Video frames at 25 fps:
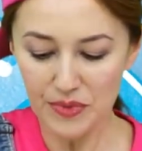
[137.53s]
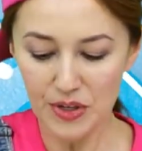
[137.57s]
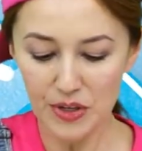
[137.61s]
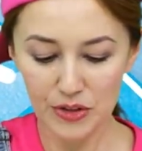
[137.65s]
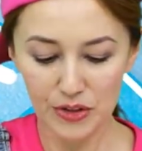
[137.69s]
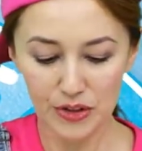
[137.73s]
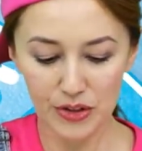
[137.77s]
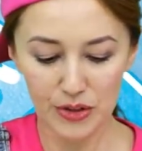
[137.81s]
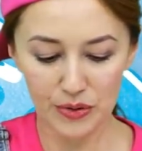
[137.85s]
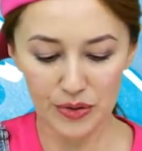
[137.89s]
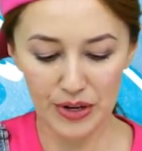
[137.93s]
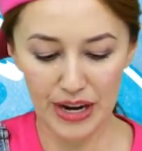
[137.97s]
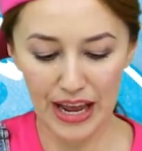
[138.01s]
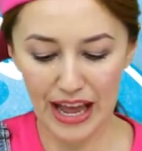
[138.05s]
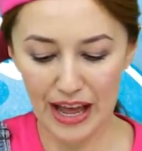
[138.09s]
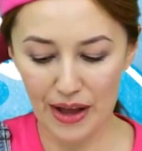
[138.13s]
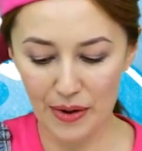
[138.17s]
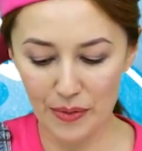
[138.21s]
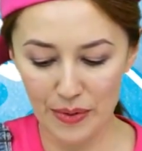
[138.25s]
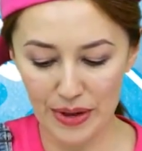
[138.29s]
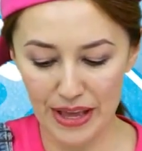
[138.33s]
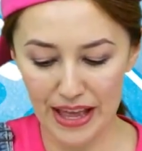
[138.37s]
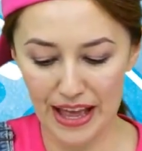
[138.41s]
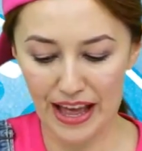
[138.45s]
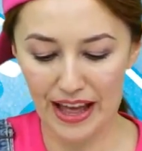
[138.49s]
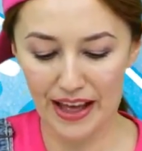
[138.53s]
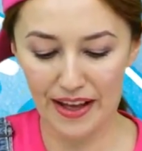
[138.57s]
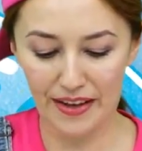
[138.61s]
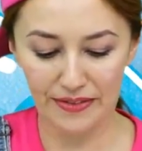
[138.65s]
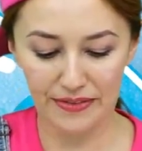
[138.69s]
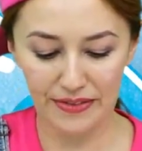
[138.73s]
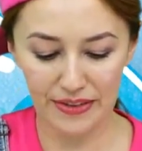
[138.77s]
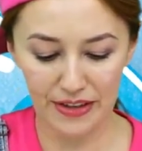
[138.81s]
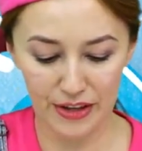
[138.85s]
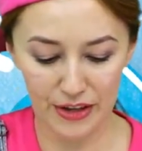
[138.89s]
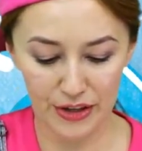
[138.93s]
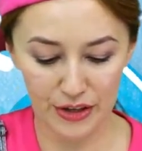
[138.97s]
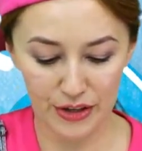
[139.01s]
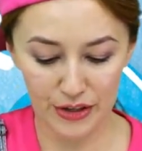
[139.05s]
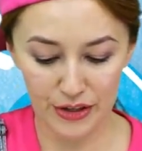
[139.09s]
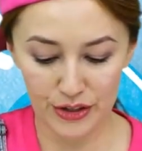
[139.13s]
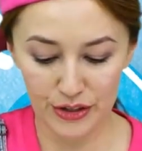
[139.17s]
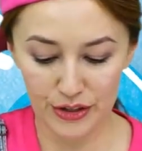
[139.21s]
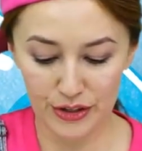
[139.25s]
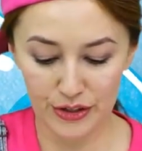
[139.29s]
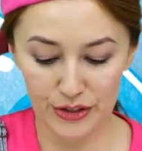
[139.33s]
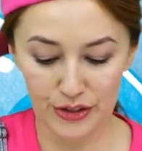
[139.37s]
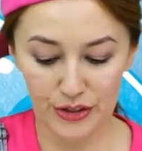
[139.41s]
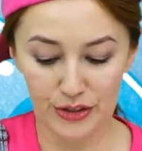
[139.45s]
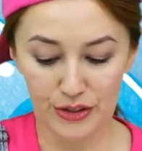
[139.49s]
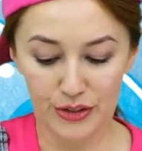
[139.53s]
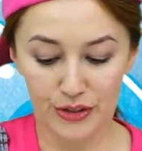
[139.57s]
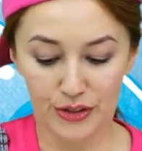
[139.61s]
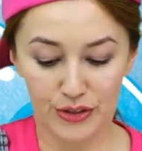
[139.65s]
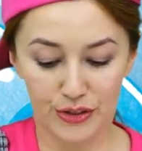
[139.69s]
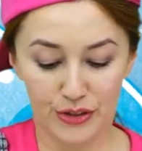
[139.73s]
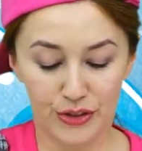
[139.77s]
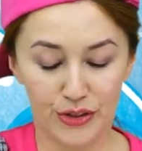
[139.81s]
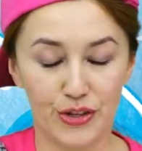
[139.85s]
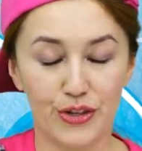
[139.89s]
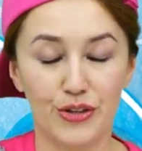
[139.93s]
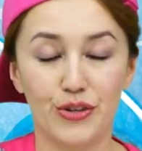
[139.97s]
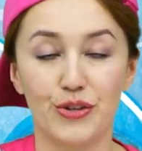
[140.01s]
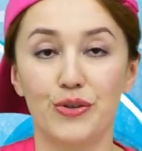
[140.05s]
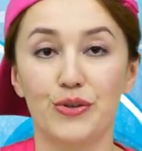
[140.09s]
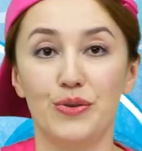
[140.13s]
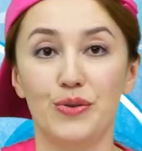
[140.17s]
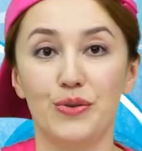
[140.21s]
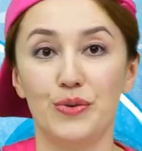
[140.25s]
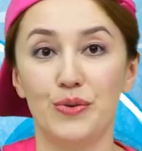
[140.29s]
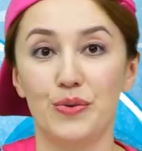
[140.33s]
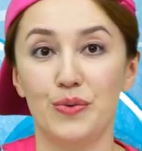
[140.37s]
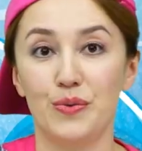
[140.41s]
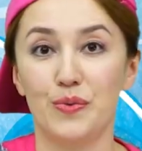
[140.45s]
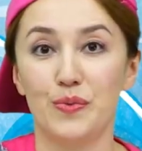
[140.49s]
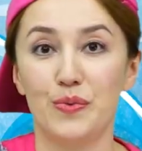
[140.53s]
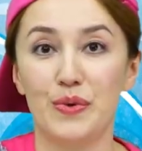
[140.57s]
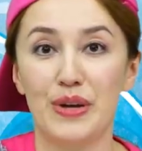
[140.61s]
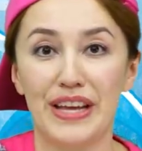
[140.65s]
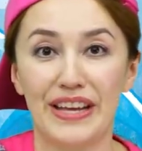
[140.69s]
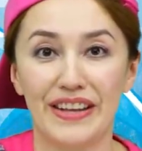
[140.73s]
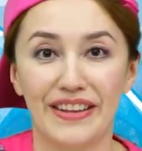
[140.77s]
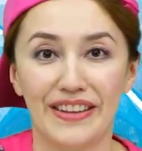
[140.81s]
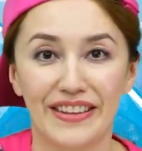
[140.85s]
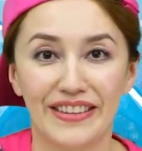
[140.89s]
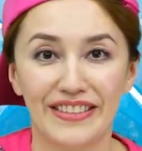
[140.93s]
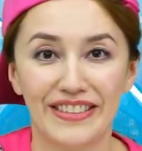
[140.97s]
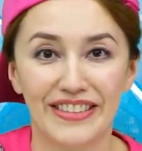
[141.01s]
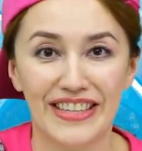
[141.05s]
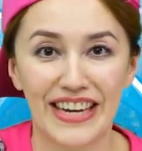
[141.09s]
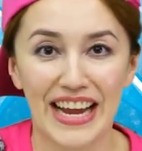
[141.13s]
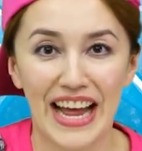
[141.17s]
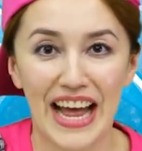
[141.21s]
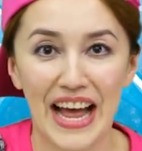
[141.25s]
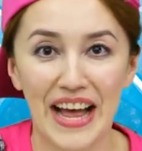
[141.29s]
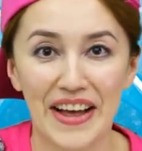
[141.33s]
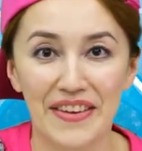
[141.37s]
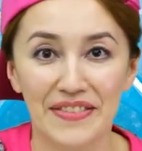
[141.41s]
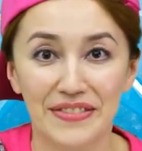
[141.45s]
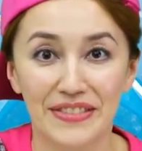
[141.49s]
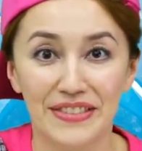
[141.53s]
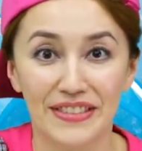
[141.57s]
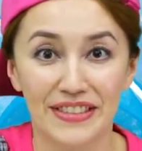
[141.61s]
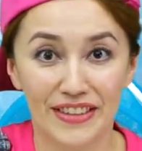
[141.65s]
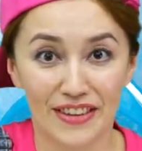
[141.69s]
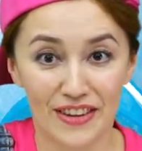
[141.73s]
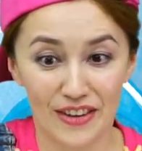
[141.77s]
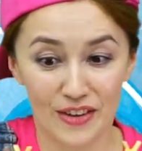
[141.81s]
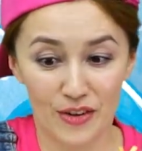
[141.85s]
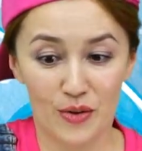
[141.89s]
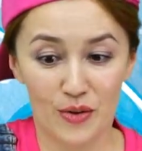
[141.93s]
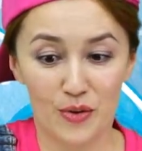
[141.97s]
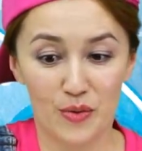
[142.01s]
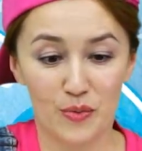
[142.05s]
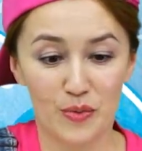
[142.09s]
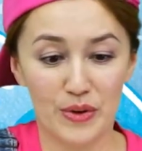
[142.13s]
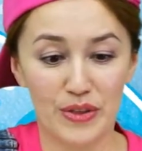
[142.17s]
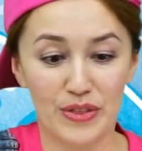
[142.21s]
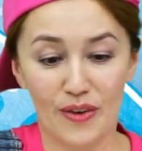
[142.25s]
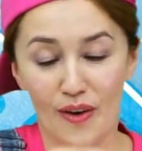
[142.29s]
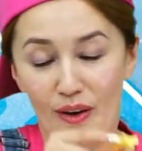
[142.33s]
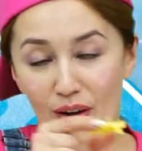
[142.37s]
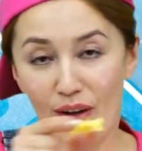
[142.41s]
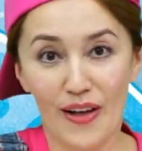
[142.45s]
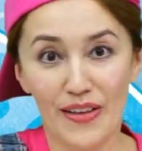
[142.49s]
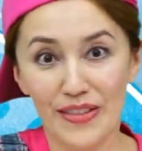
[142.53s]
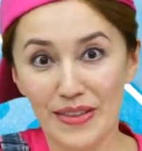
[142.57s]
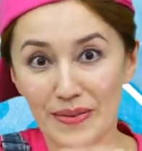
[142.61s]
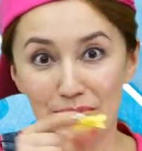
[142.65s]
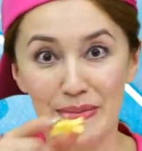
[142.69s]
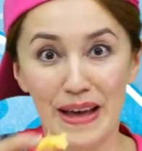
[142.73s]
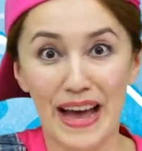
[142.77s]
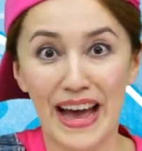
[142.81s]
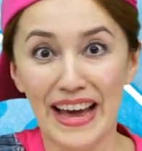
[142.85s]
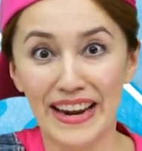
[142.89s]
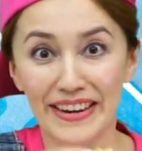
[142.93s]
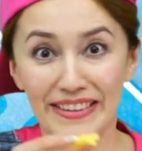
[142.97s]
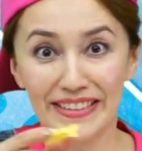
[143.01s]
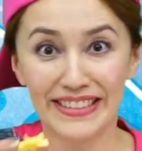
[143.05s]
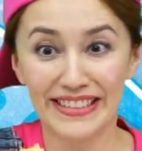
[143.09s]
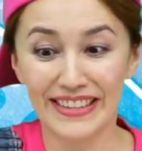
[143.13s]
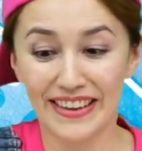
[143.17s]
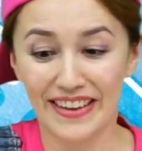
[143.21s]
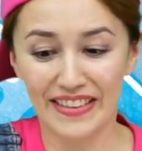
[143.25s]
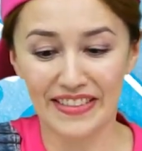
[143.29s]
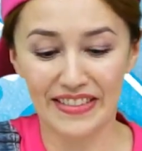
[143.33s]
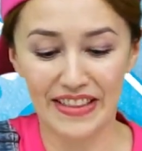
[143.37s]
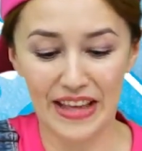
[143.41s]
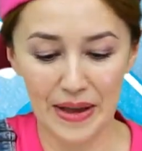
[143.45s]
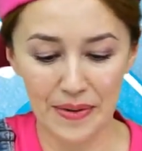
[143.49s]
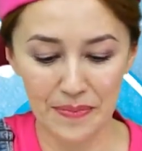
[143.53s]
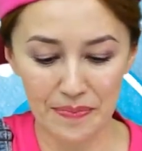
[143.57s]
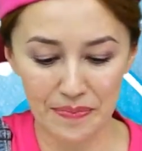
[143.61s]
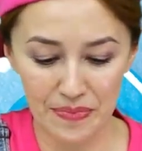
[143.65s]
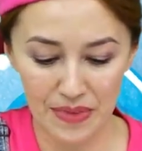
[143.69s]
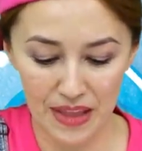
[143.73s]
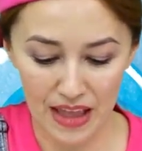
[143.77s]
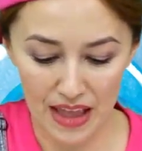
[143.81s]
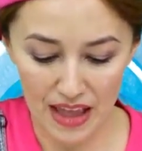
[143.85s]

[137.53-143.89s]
So now we have 2 wheel shafts with all the paddles on them.